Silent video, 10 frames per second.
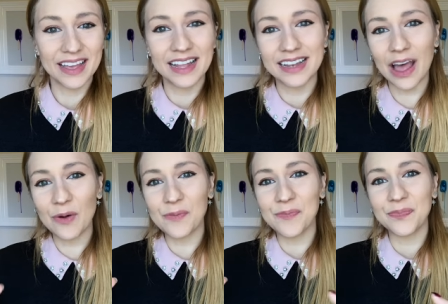Now,
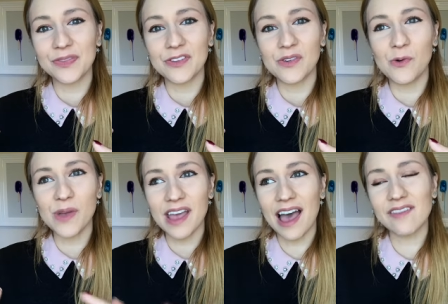we
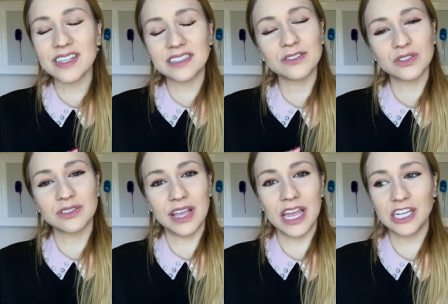have this
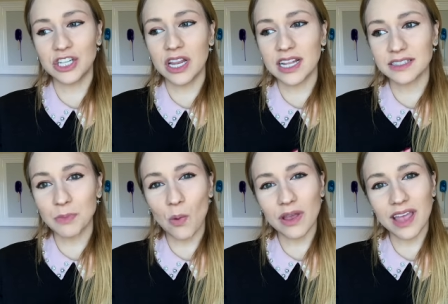association that
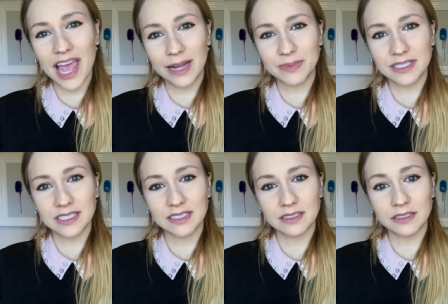smoking helps
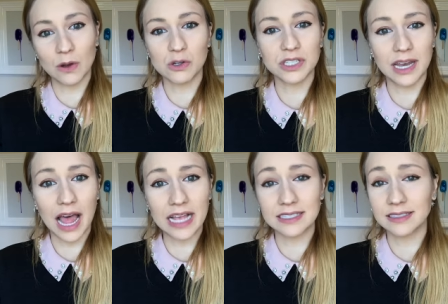us
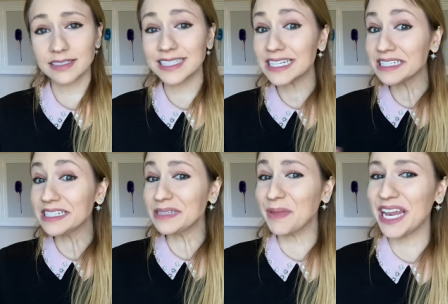socialize. Does
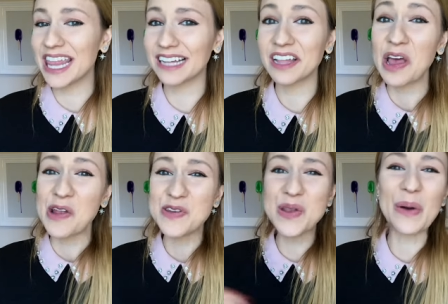this mean that
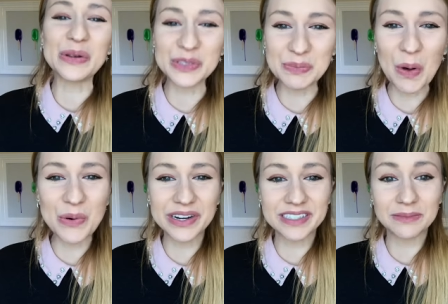non
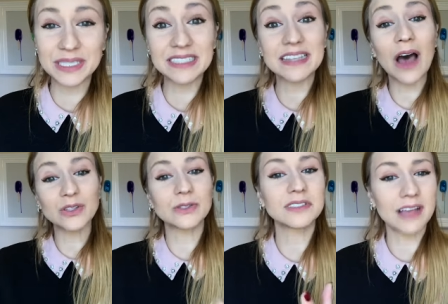smokers miss out
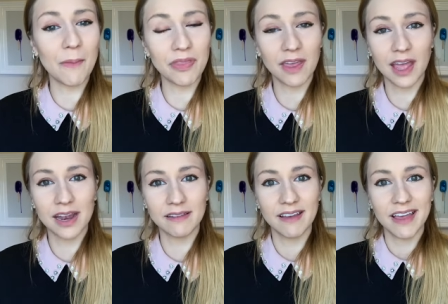on something
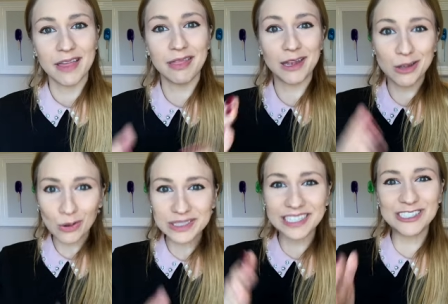and they
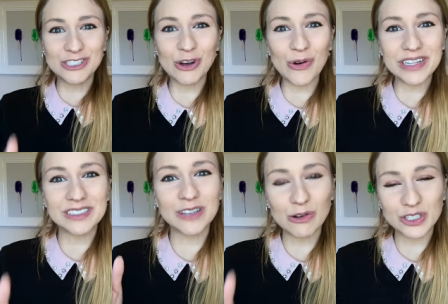don't enjoy
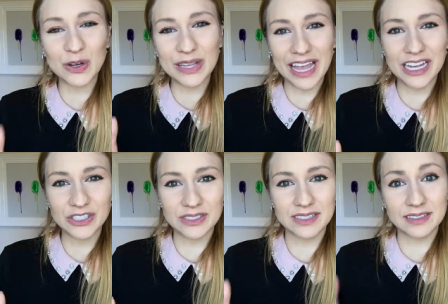social
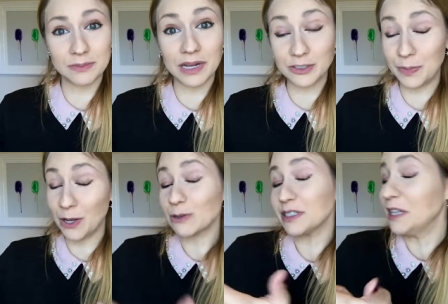occasions as much
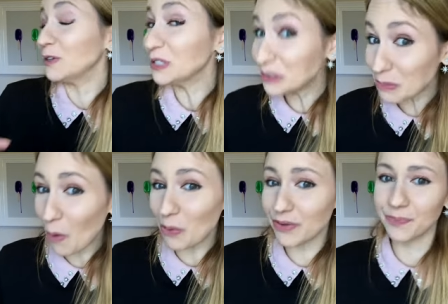because they don't
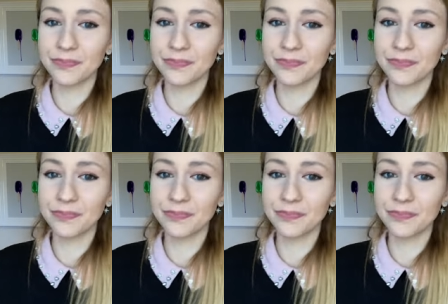smoke?